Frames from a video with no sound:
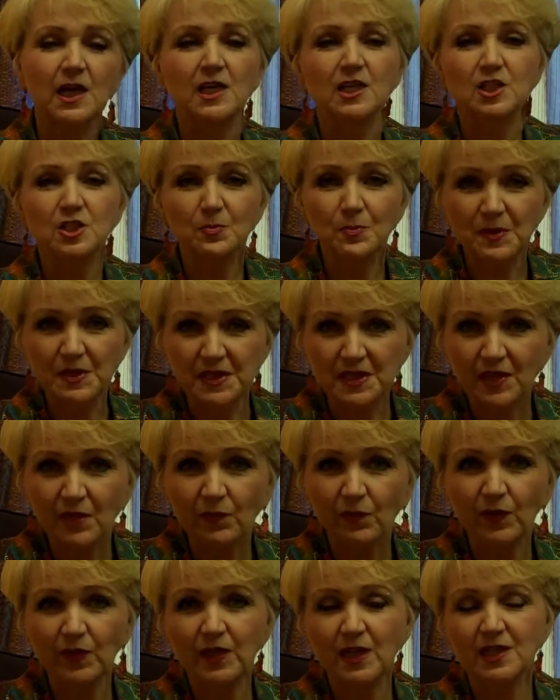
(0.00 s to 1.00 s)

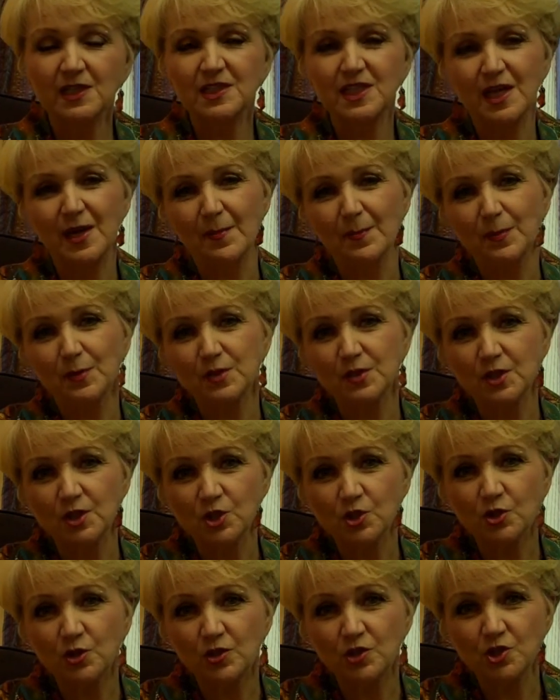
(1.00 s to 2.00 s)
specific examples
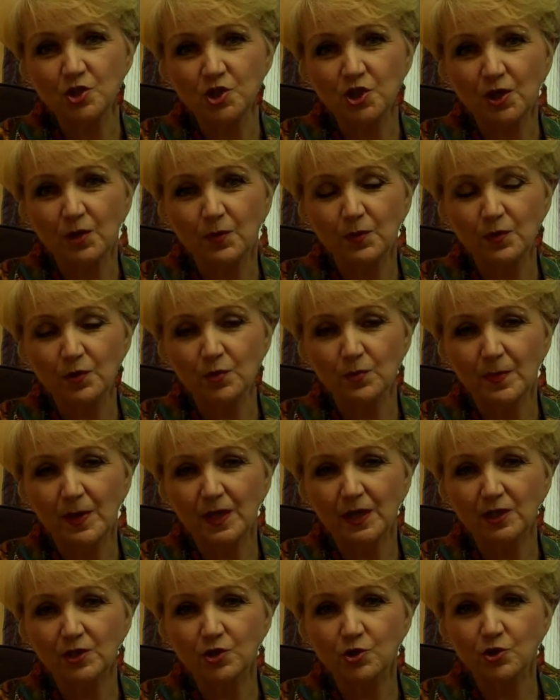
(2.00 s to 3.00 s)
that you can share with your
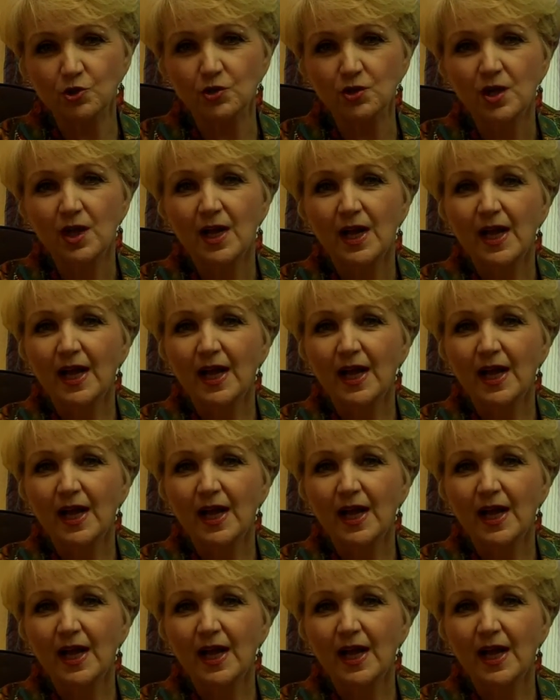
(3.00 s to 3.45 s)
manager,